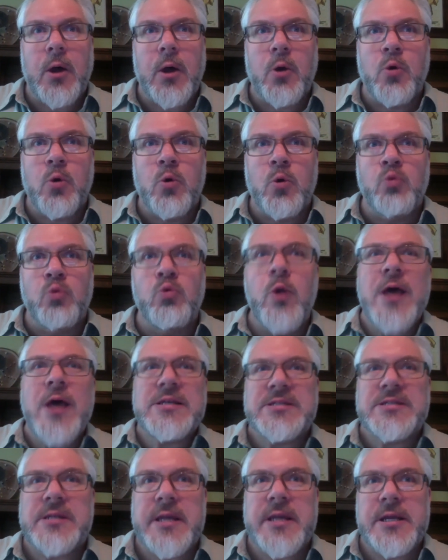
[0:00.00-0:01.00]

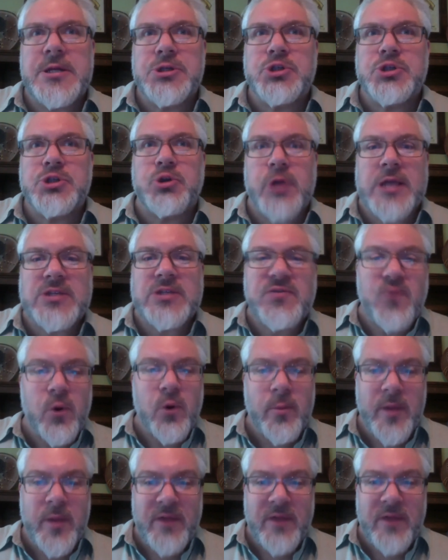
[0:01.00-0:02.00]
resonant,
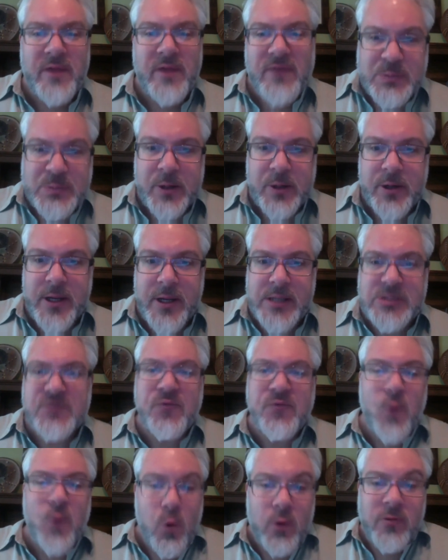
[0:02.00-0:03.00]
transformative experience
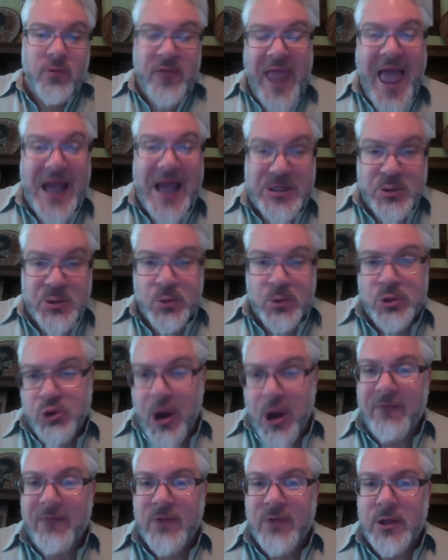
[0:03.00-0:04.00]
for the actual
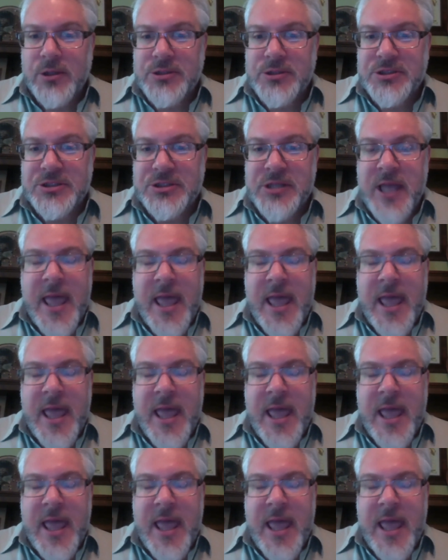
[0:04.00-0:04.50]
travelers.